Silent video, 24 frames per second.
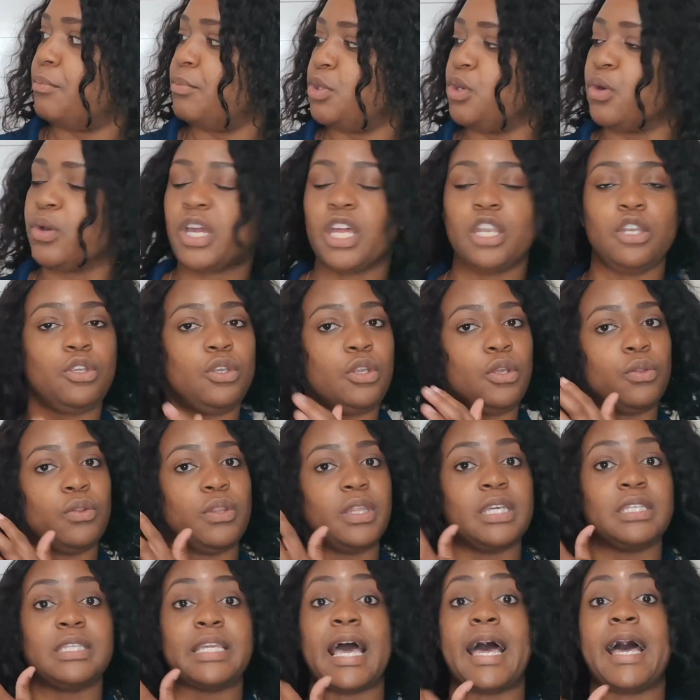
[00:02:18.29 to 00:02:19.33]
You could do
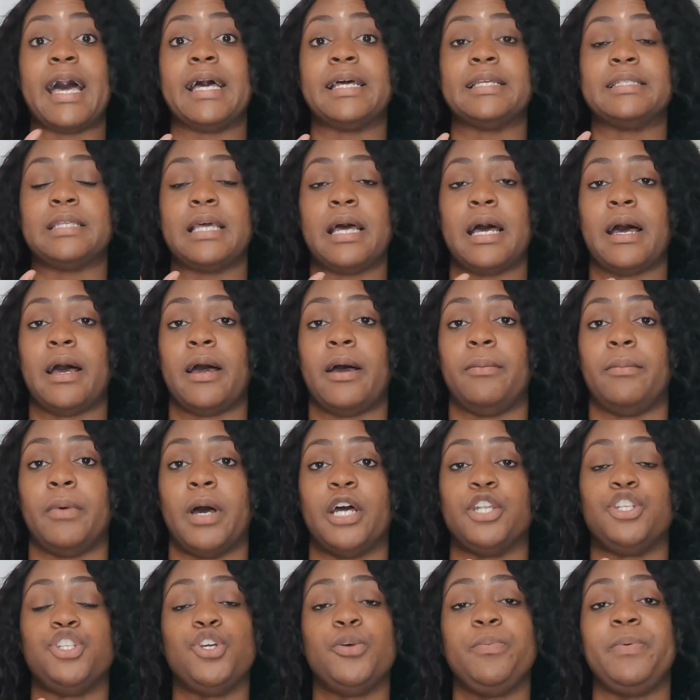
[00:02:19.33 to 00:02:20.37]
this as
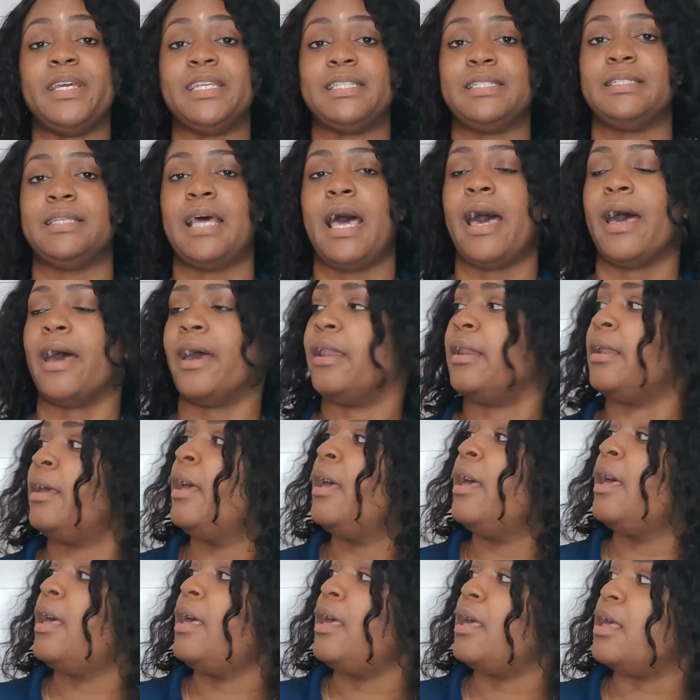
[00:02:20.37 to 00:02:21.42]
a two-piece set
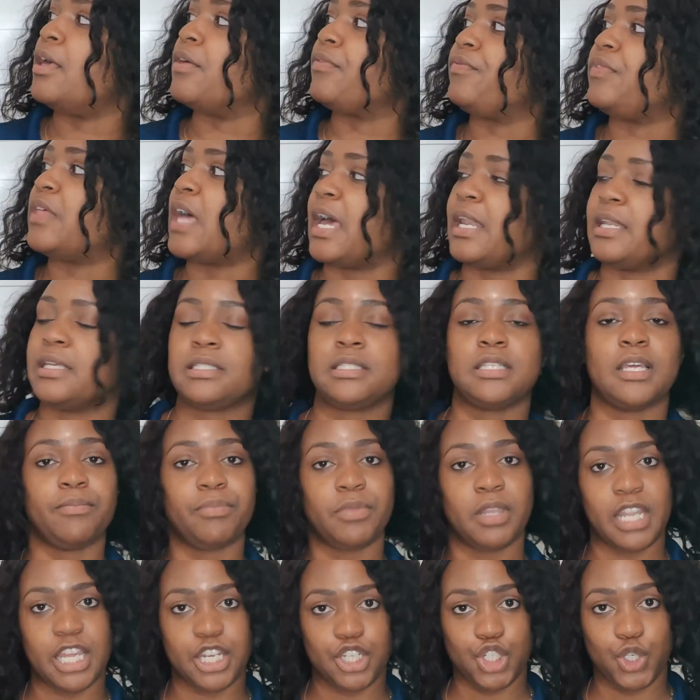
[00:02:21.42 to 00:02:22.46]
if that is
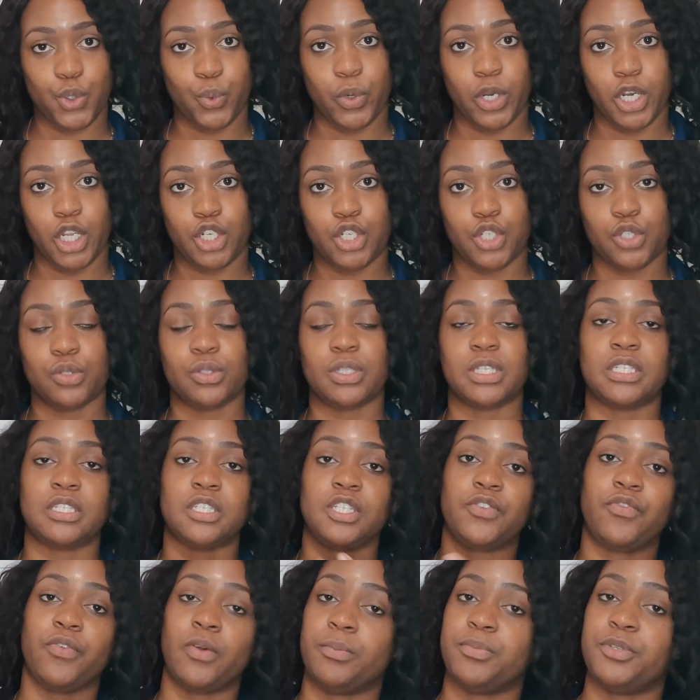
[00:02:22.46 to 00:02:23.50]
something that you want to do.
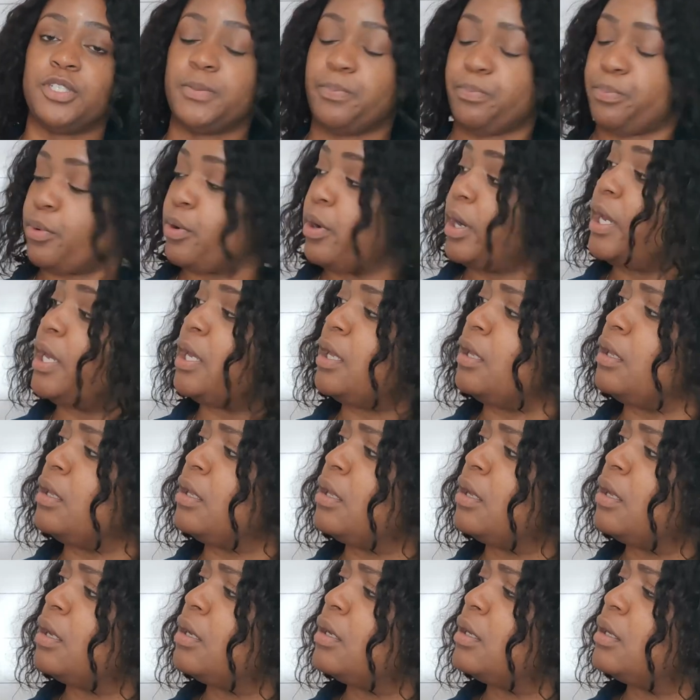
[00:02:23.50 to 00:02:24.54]
This is from
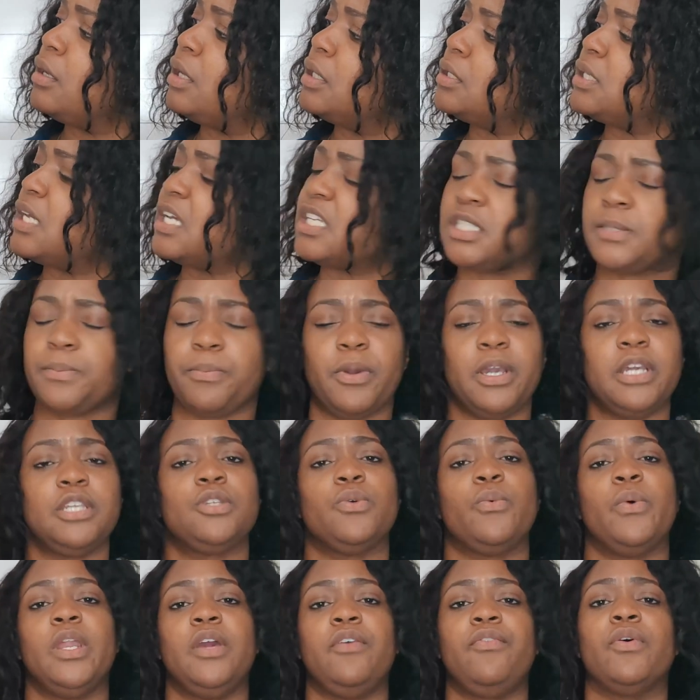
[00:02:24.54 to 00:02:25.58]
spring. It says spring
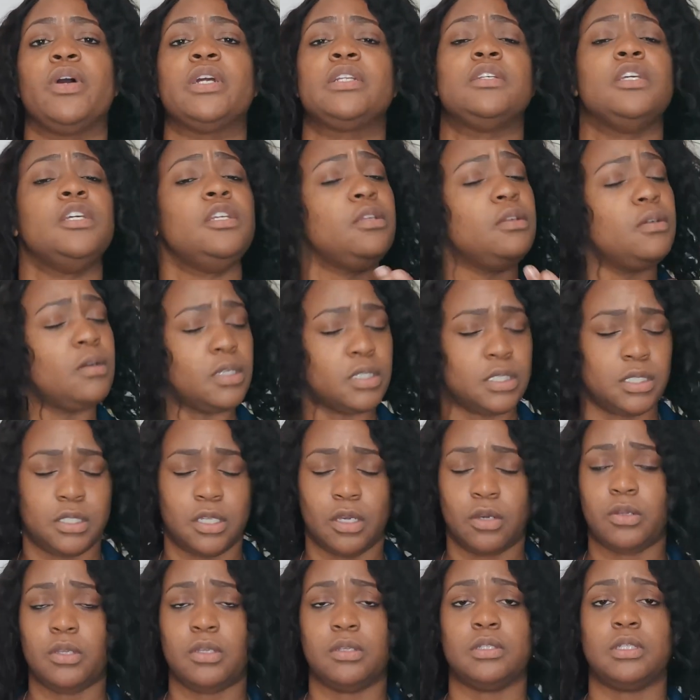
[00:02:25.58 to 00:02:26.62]
2014. You can
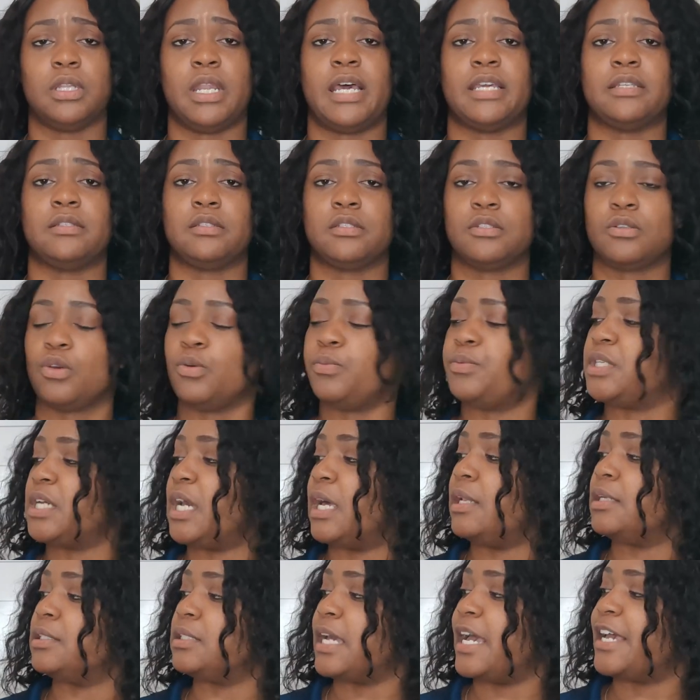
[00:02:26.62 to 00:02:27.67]
still use it as the SCOOP
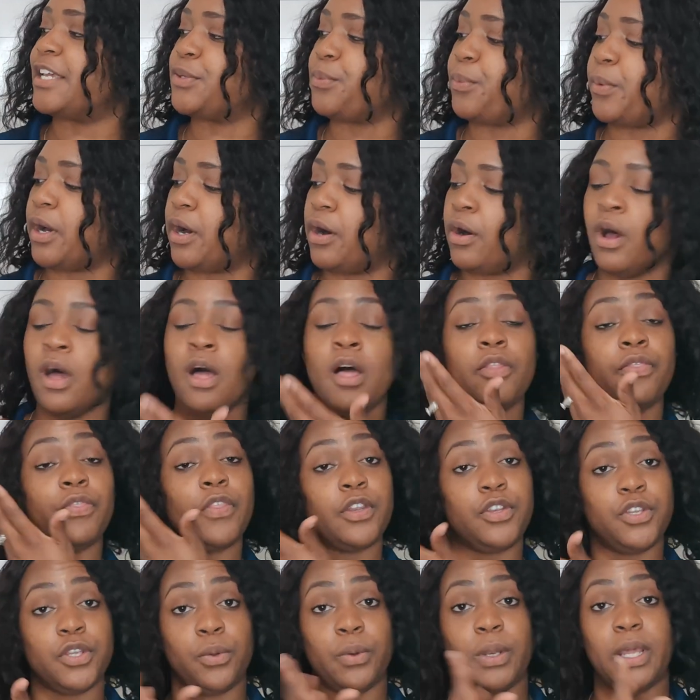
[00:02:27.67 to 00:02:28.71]
challenge as well,
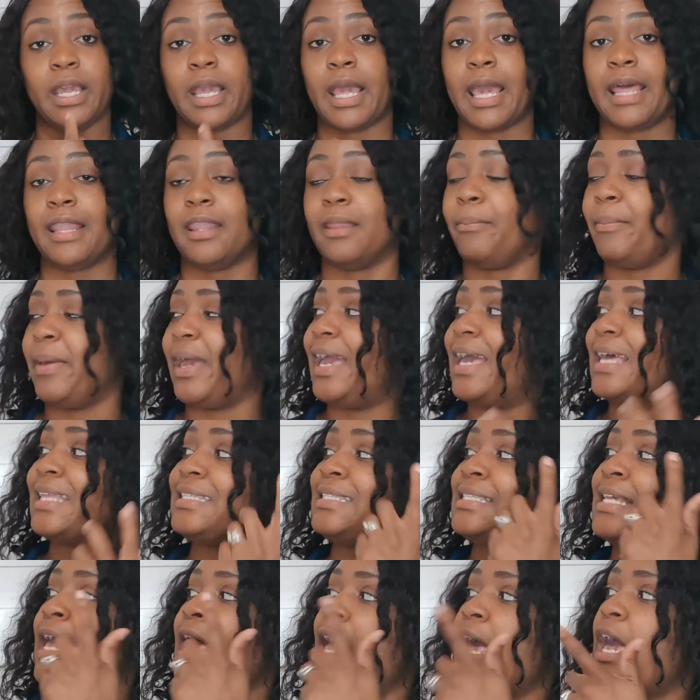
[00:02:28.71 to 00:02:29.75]
the tunic and the
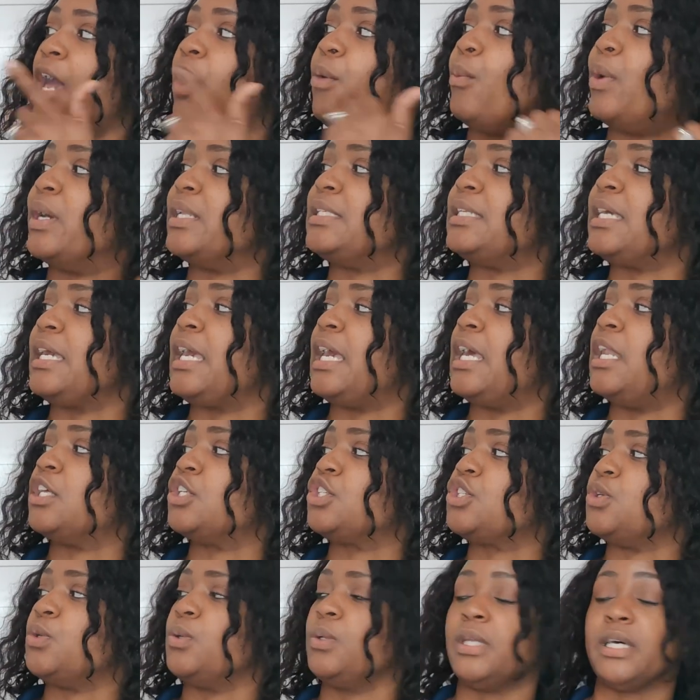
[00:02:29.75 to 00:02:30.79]
pants. And once again,
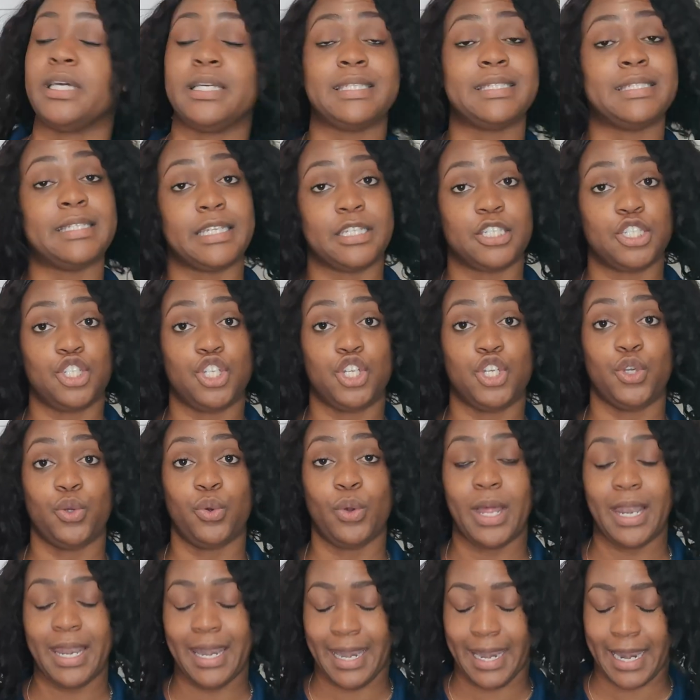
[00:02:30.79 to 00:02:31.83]
it's New Look
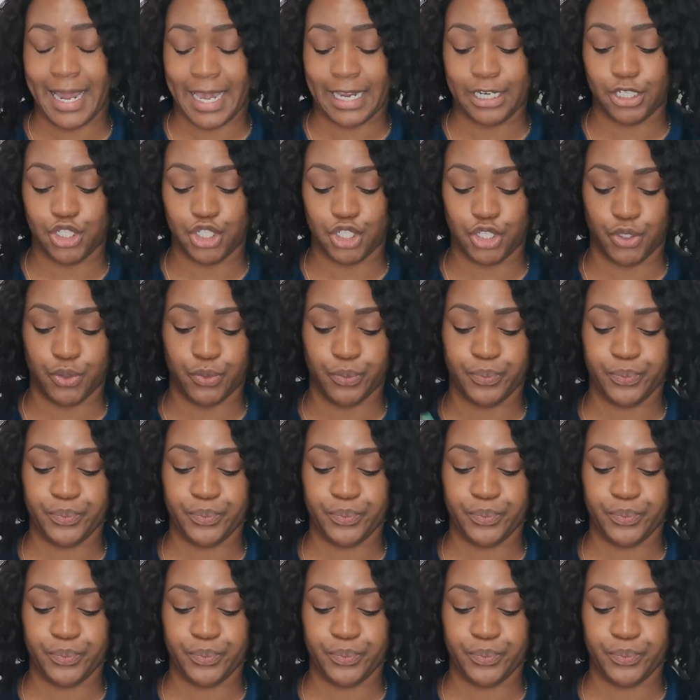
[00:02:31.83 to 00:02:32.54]
6292.